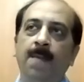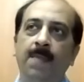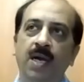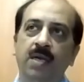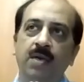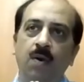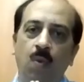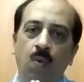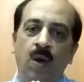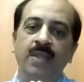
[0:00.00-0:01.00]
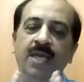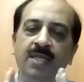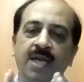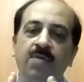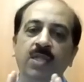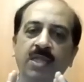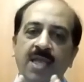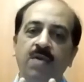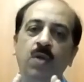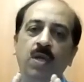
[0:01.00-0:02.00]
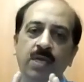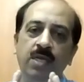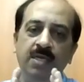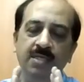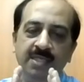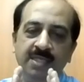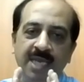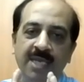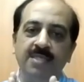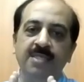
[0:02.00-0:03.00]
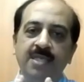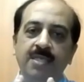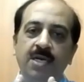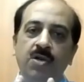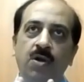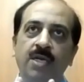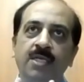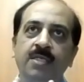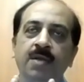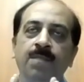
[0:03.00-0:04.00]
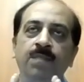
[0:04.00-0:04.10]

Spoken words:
but one thing that we think we will stay consistent on is